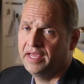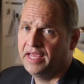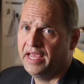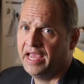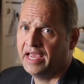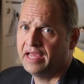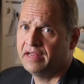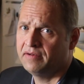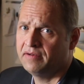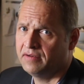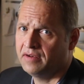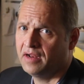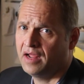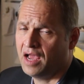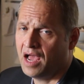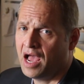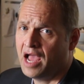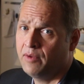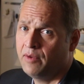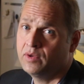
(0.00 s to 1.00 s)
And
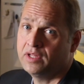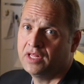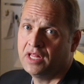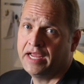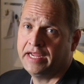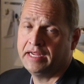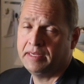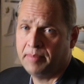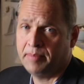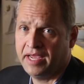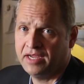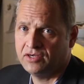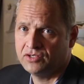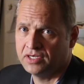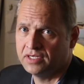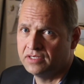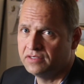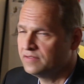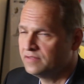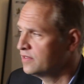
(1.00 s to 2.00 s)
I would like
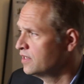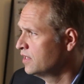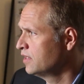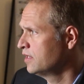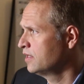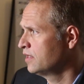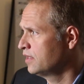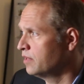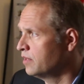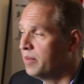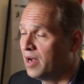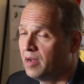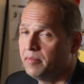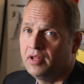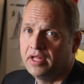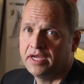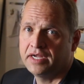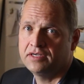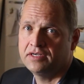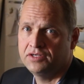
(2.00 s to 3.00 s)
patients the
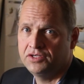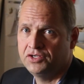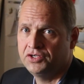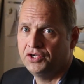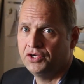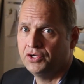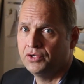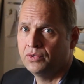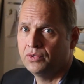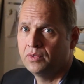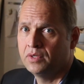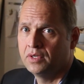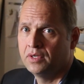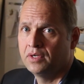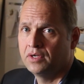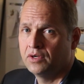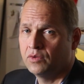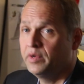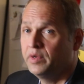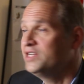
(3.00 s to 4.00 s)
public to
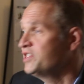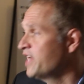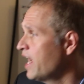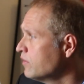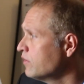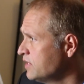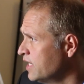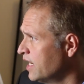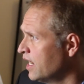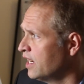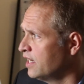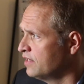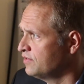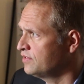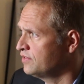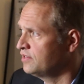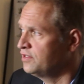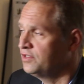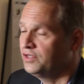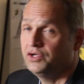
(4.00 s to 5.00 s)
reach out to
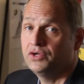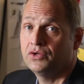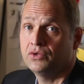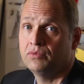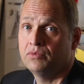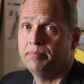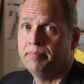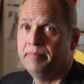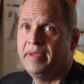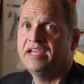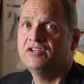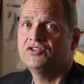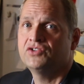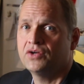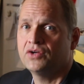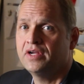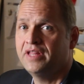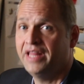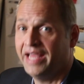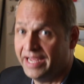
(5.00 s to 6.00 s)
us, to make
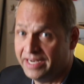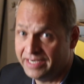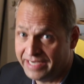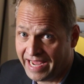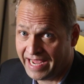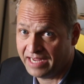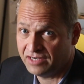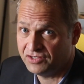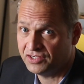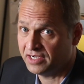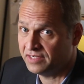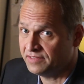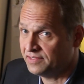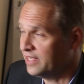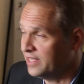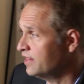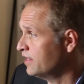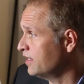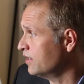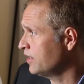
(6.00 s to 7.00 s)
sure they engage us
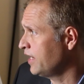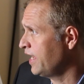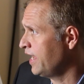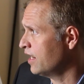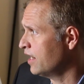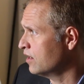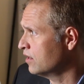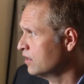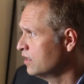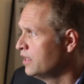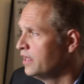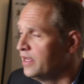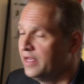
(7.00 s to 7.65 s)
in their care.